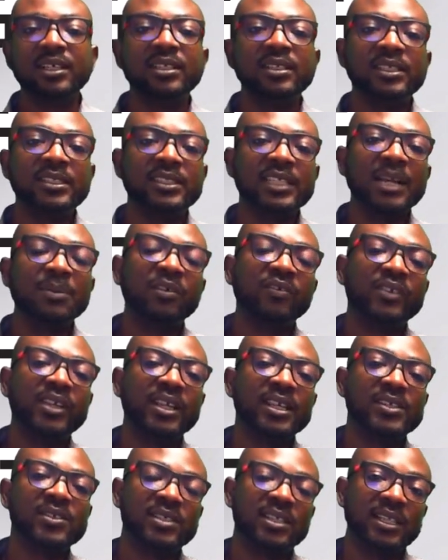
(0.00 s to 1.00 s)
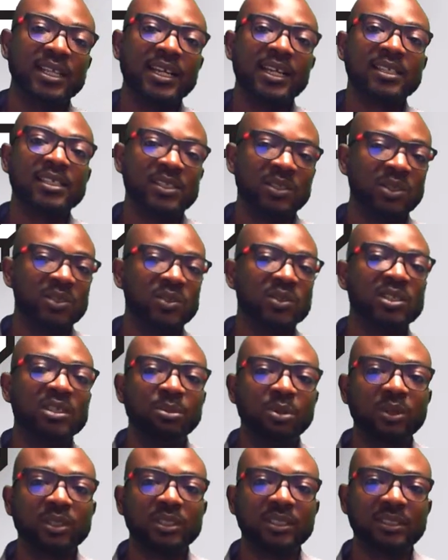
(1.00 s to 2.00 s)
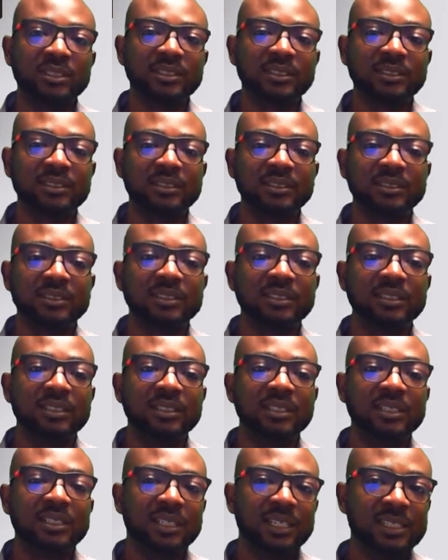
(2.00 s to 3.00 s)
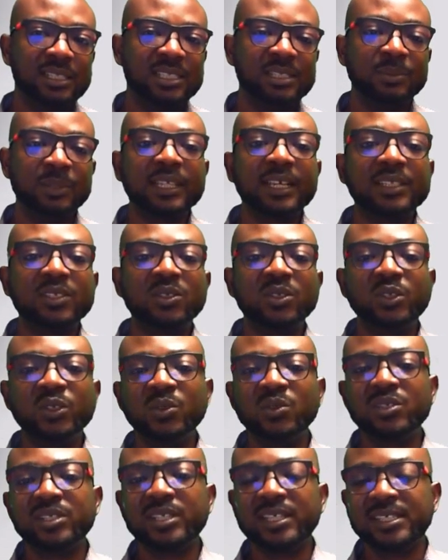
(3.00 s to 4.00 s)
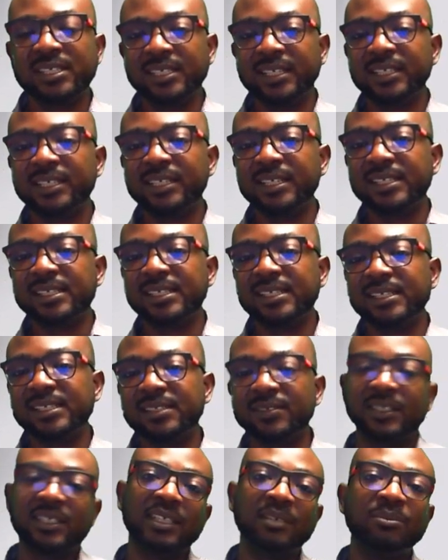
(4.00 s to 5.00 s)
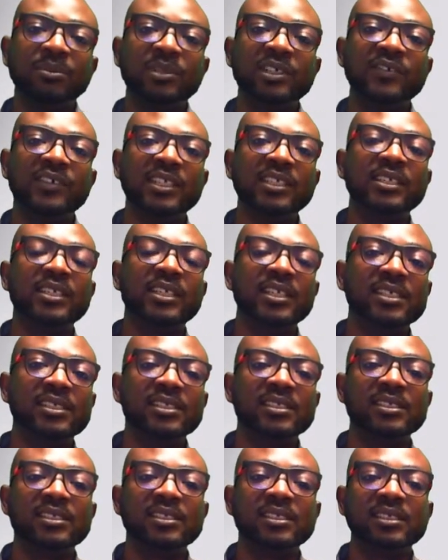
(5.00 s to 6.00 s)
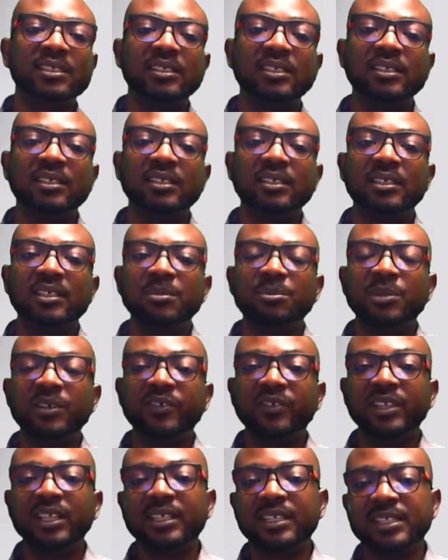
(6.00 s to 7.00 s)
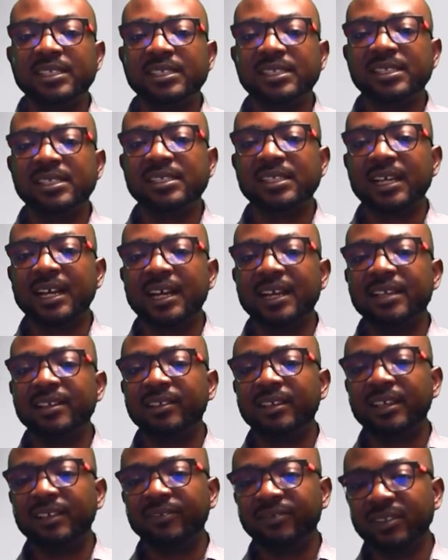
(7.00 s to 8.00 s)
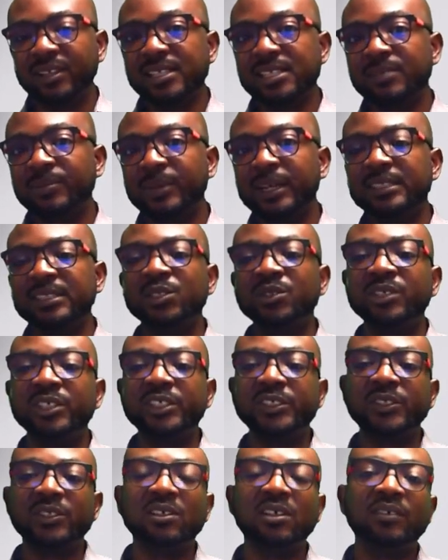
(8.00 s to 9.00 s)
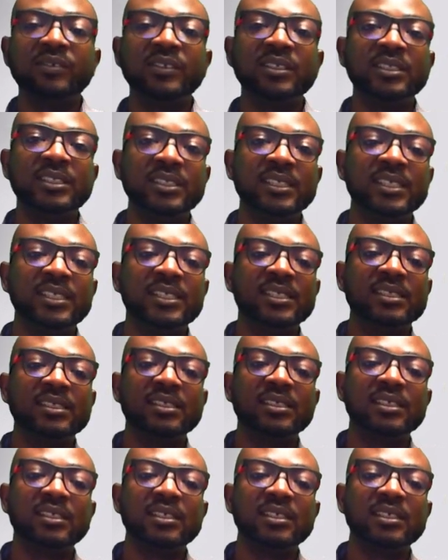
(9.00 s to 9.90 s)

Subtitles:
The type of case you select is also important. It is better to use incident cases rather than prevalent cases. Prevalent cases are influenced by the duration of the disease.